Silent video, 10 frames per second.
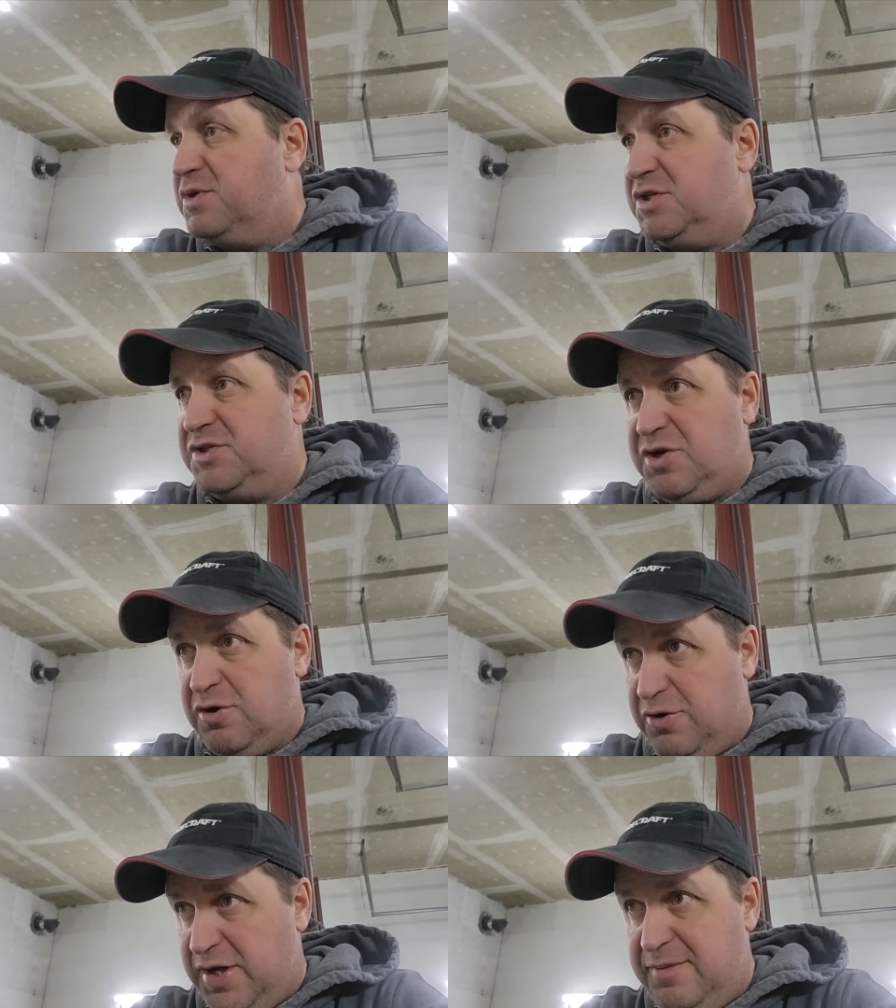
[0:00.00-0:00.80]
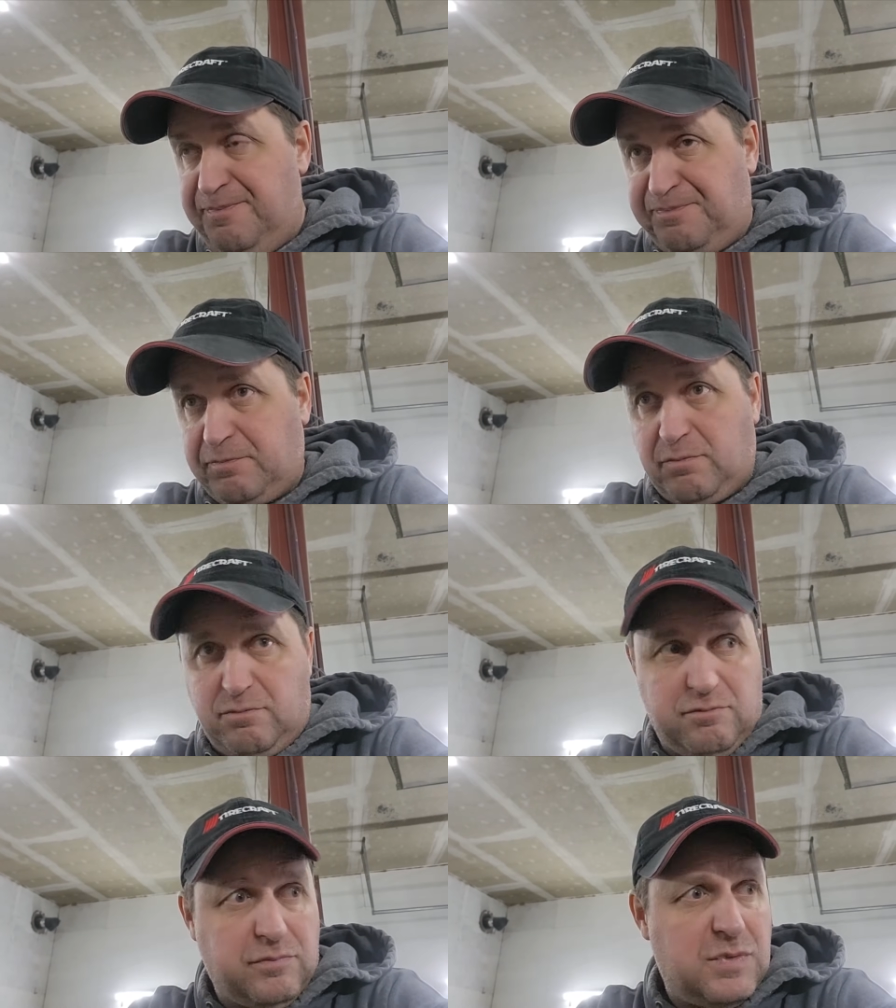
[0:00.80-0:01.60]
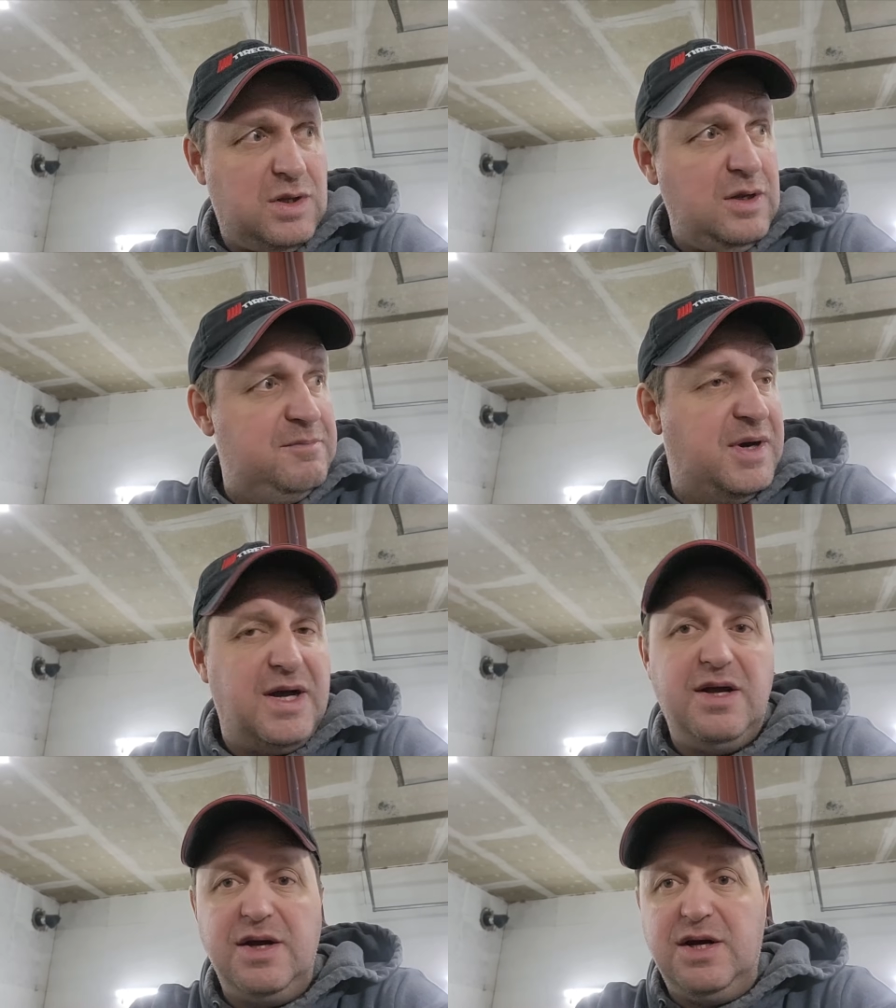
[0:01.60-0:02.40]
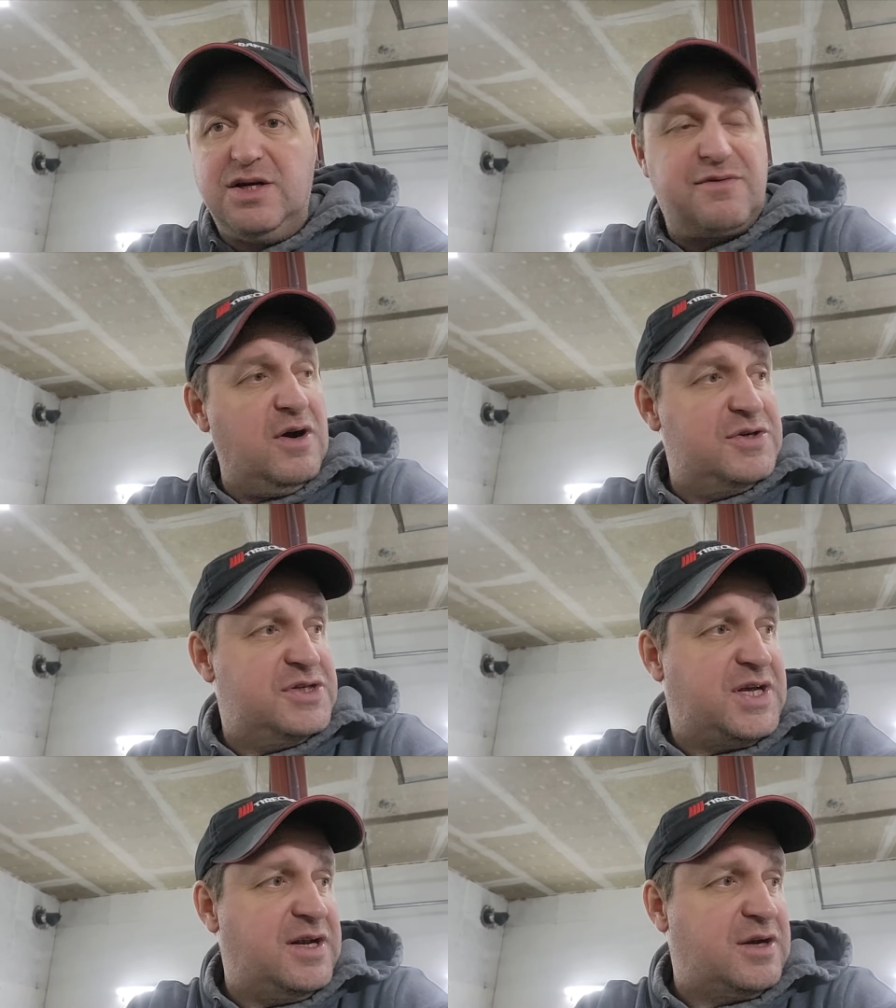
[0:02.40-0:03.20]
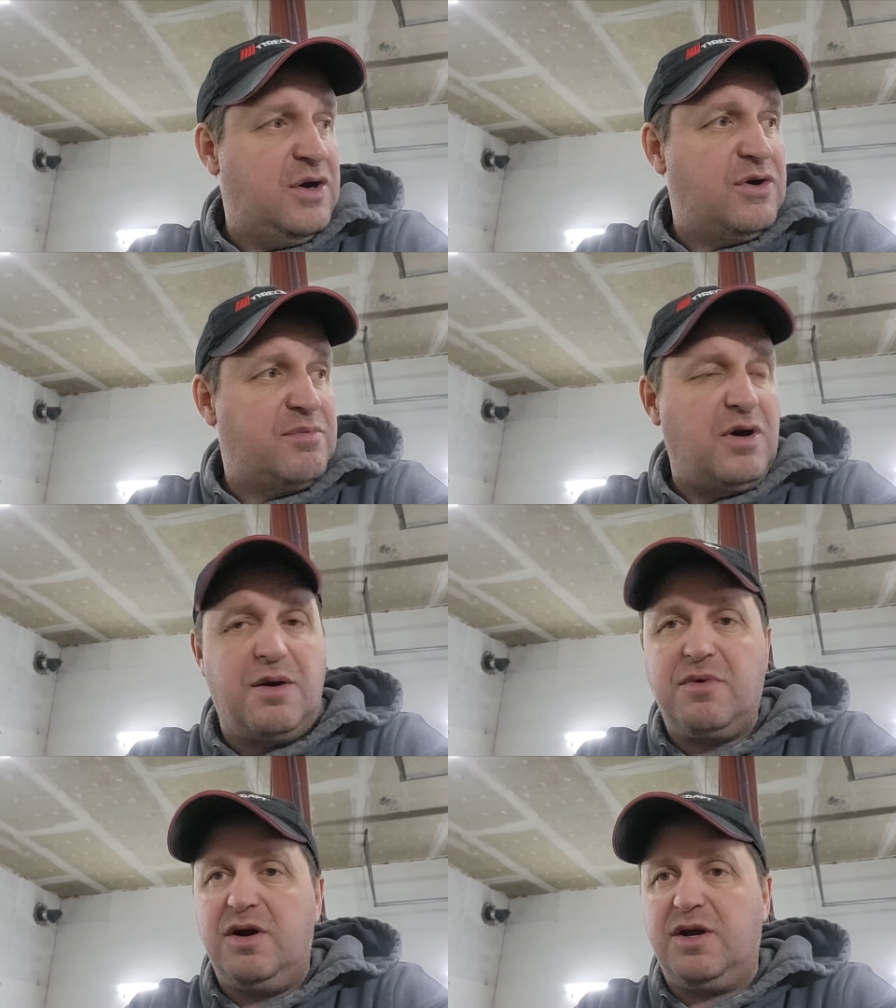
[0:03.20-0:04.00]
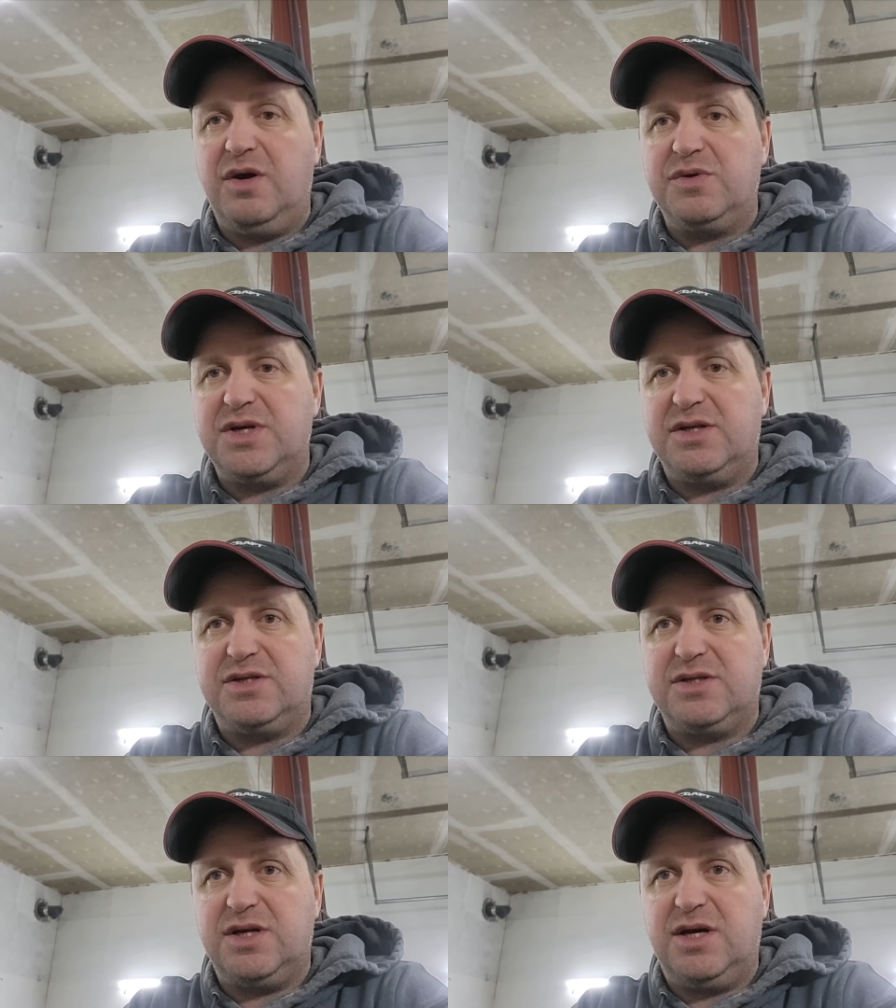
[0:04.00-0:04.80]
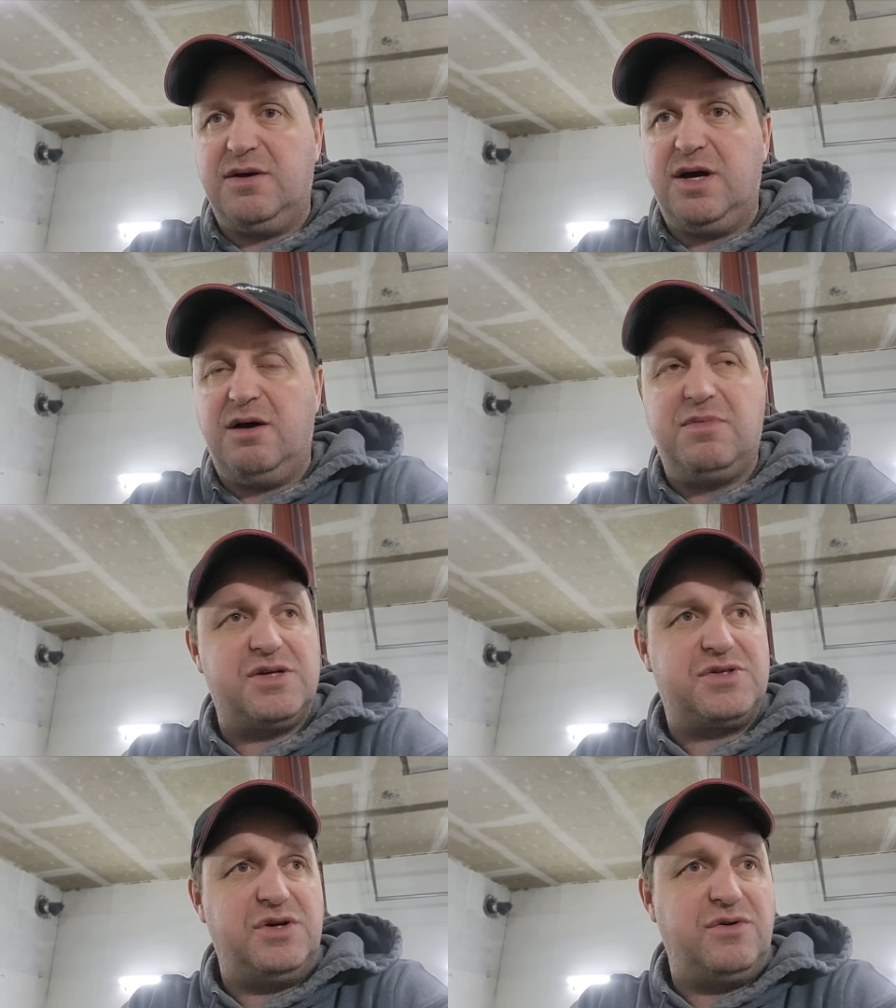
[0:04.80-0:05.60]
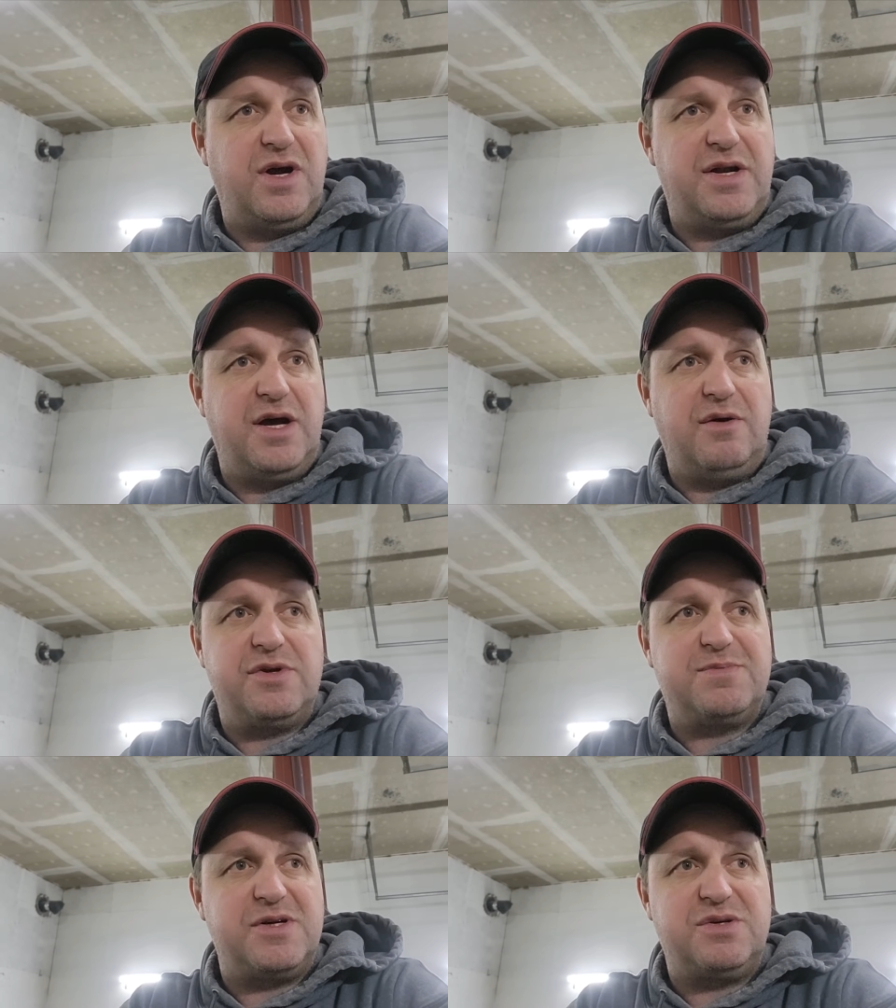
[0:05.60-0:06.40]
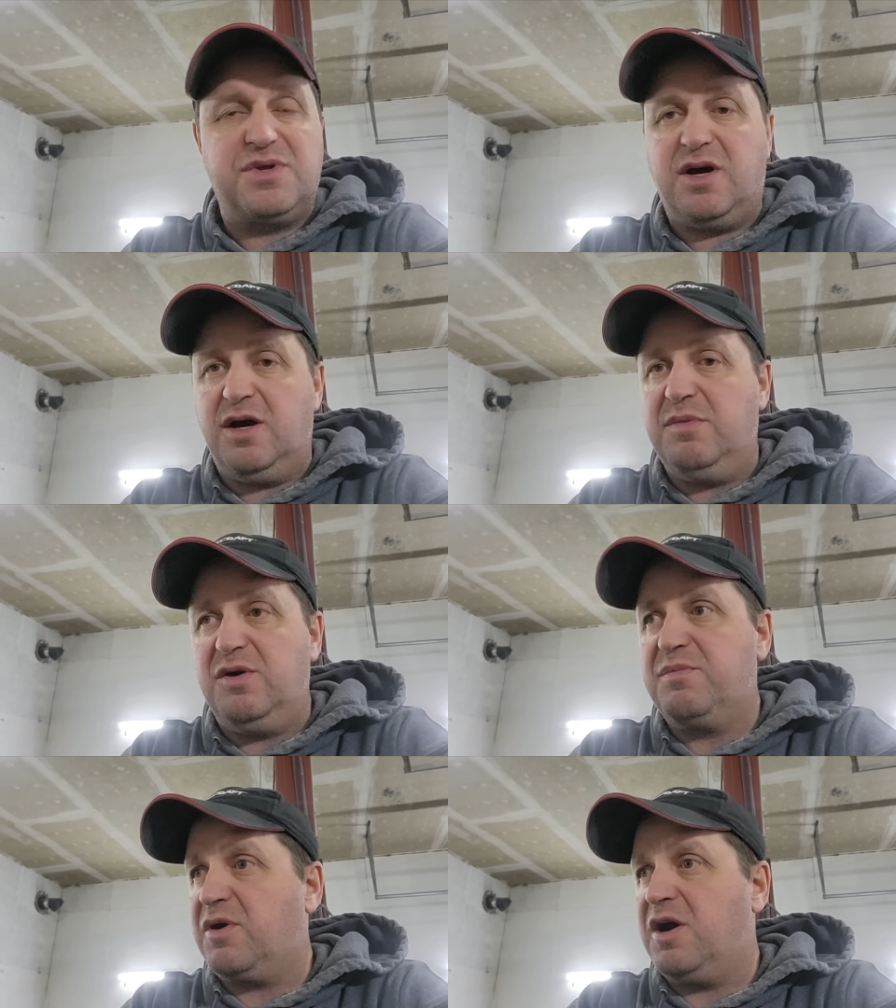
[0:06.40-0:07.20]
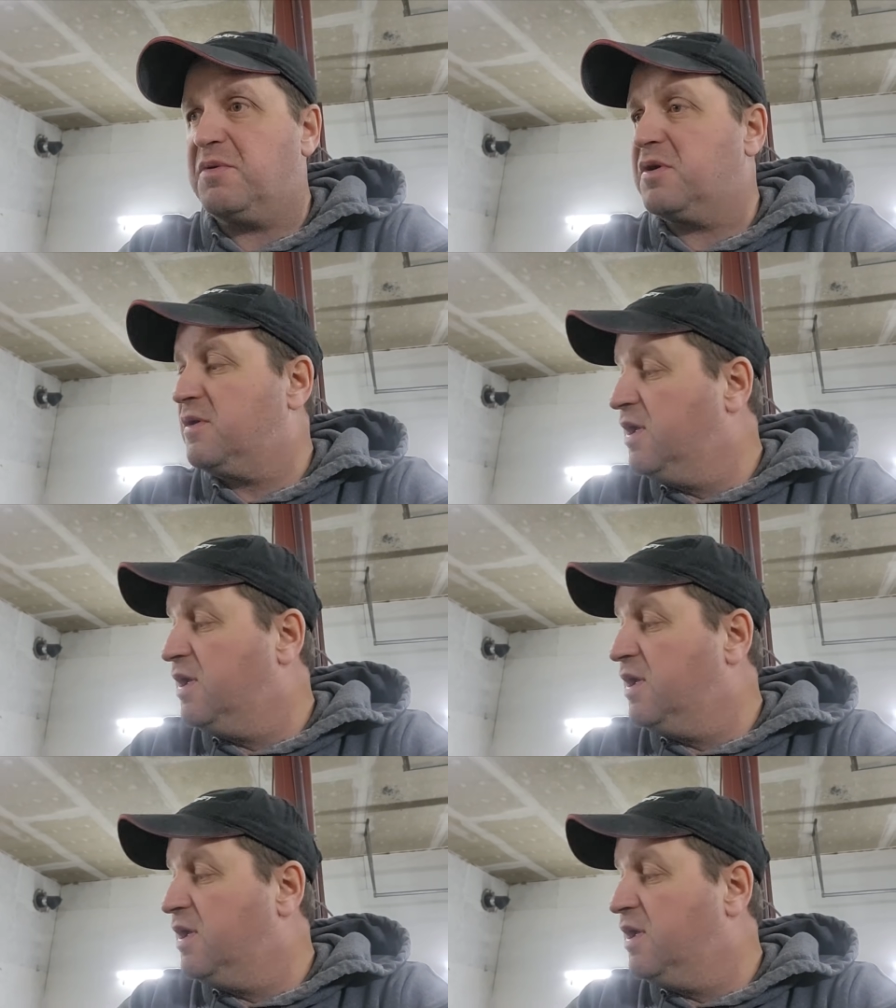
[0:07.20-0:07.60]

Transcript: She's dirty, but as far as just getting a coat of primer on it goes, that's a must do right now, especially the high build primer.